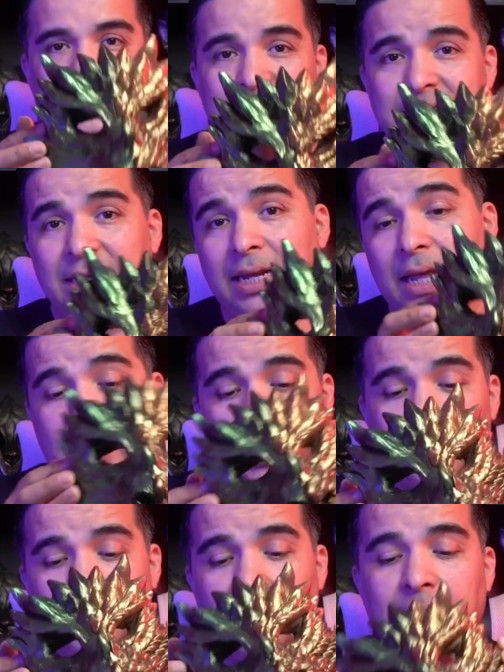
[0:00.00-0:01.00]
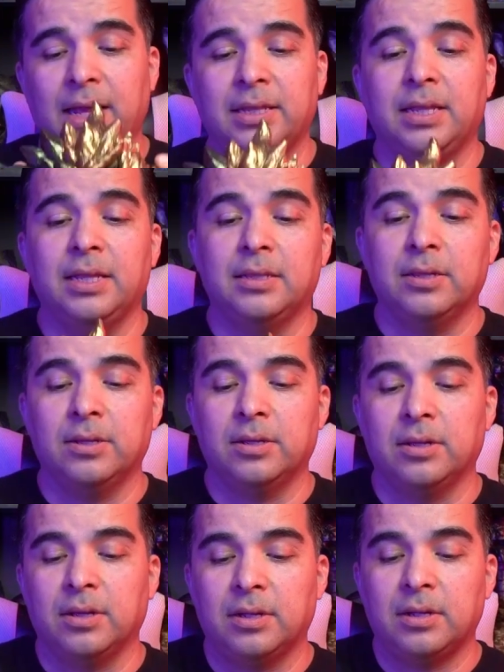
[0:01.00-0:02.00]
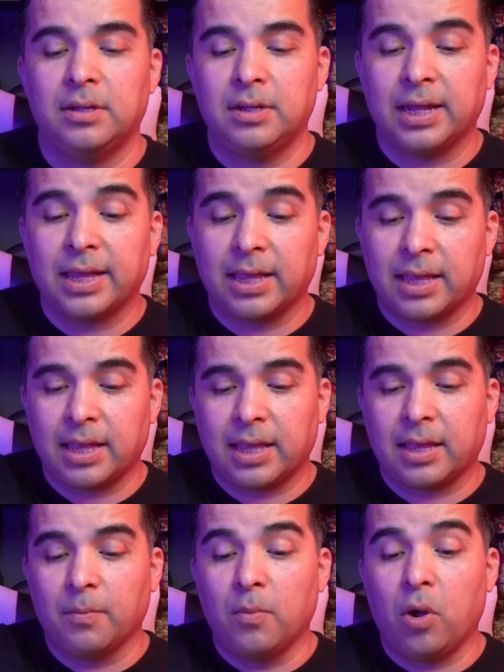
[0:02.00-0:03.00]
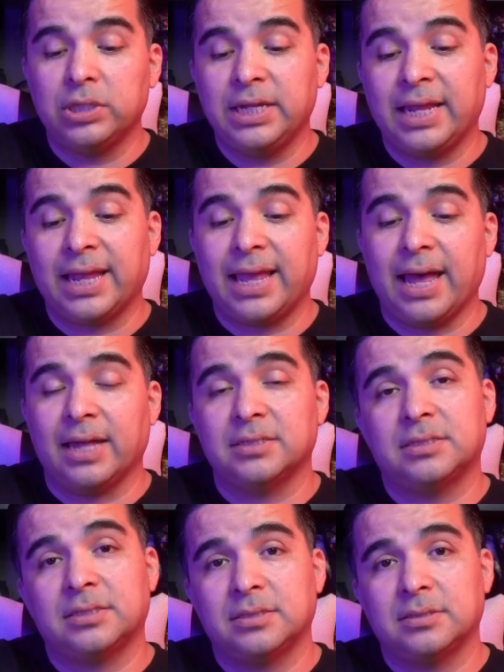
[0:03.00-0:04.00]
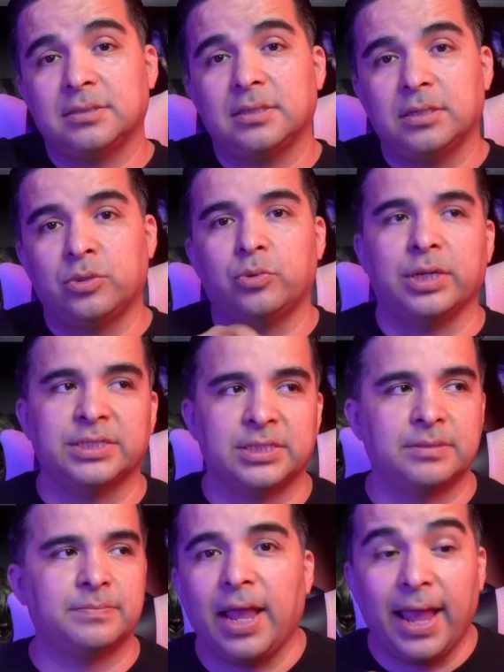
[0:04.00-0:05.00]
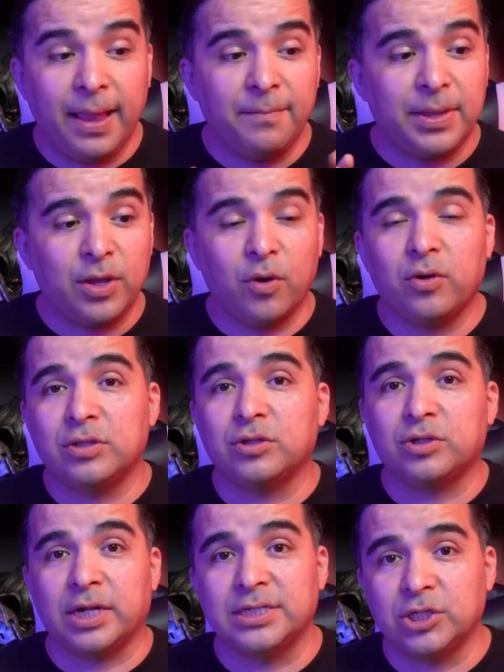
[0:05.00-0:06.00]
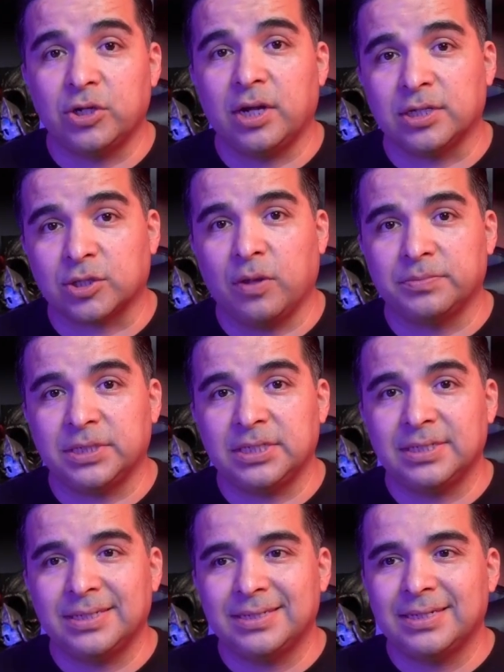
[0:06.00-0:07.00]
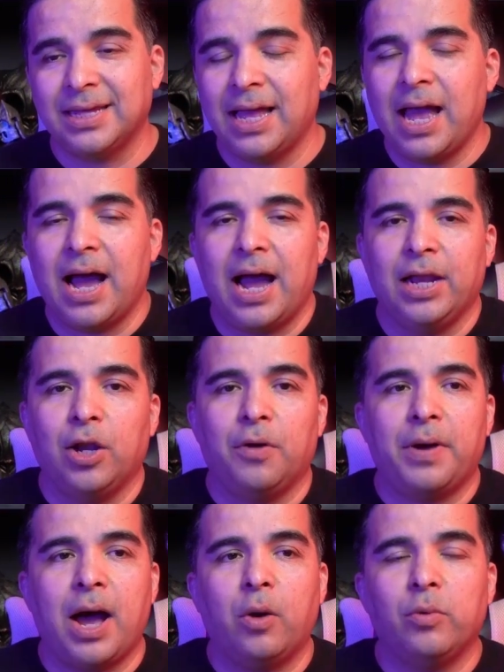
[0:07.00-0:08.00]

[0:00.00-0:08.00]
this in clay and then I did the molding and cast in resin. And beyond the traditional sculpting, I love how